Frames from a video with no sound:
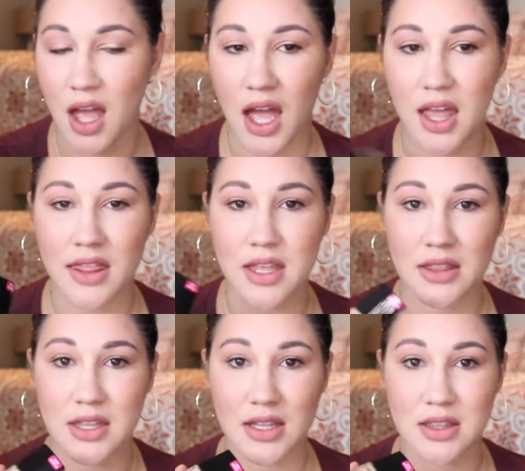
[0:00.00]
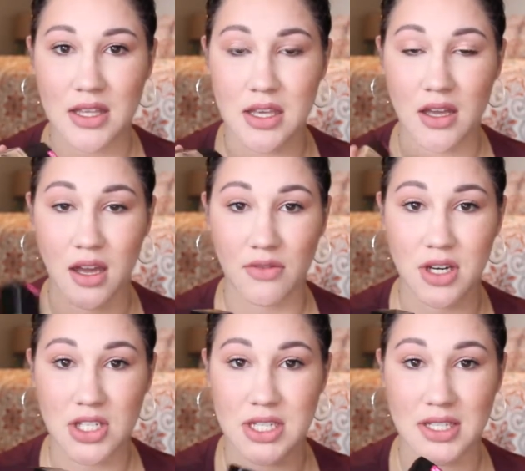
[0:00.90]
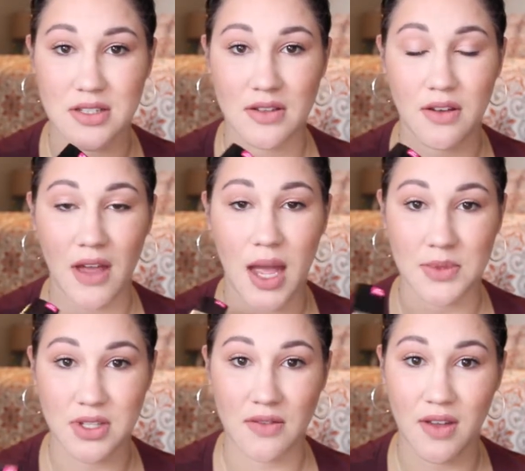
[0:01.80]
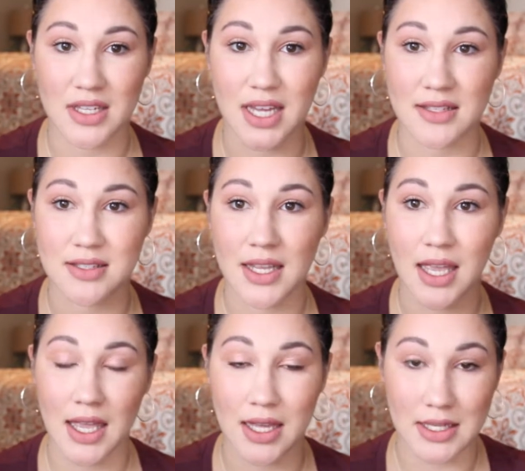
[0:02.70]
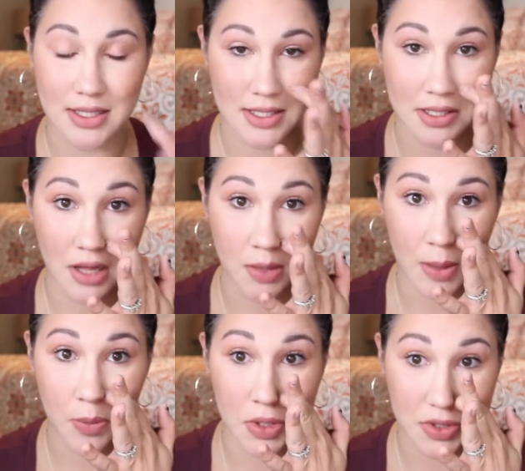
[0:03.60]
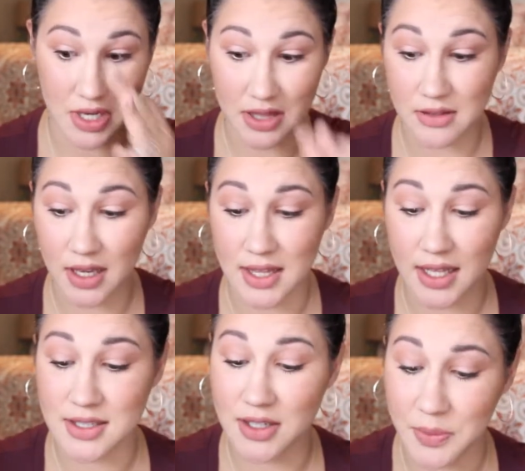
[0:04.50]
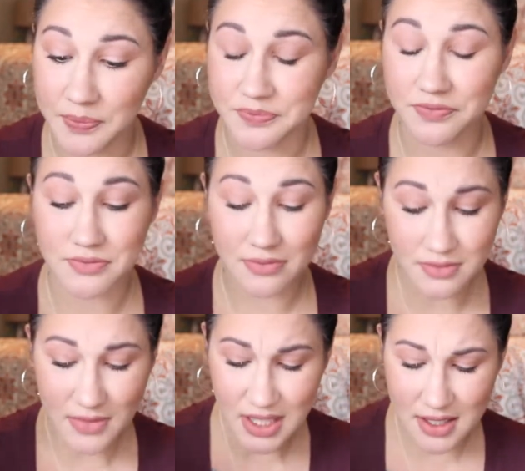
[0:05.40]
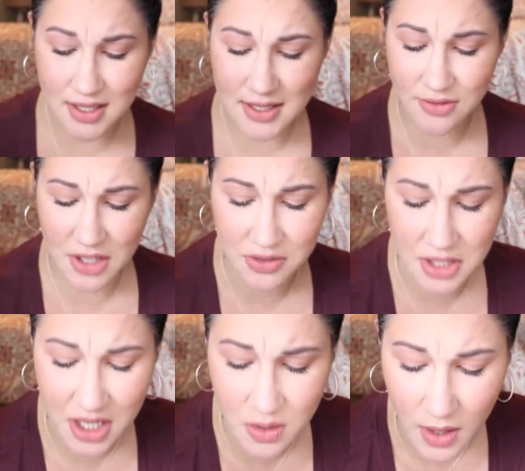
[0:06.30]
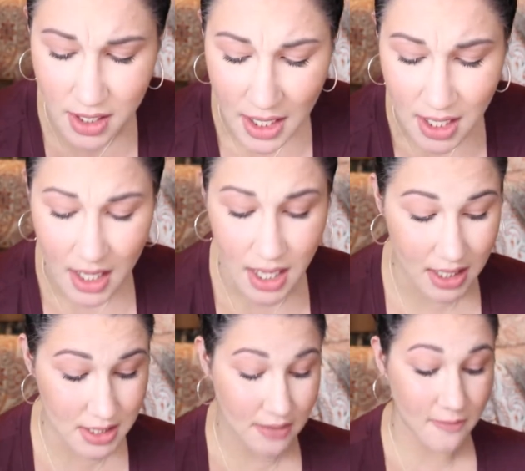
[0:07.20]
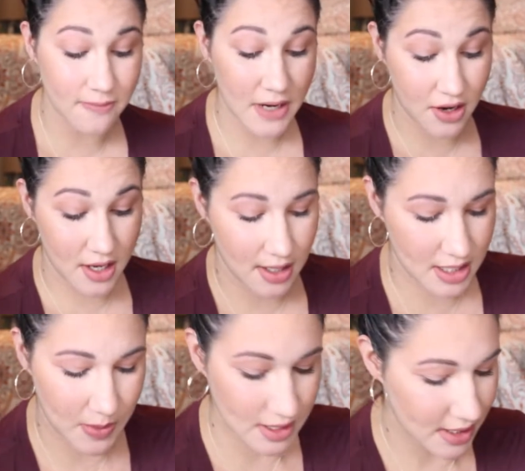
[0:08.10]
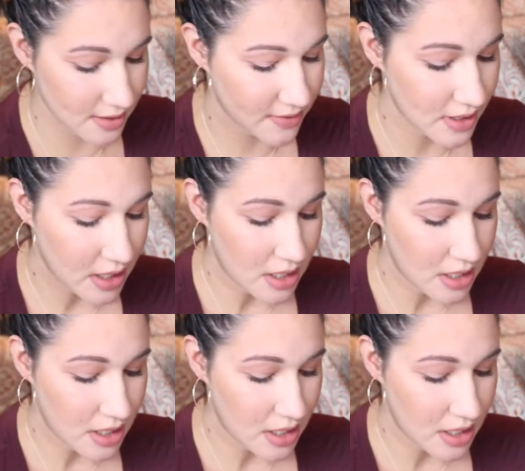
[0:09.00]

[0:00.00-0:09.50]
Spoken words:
I think that the coverage is absolutely fantastic, and it doesn't clog my pores or anything like that. So this is definitely a really good one, and it's very inexpensive.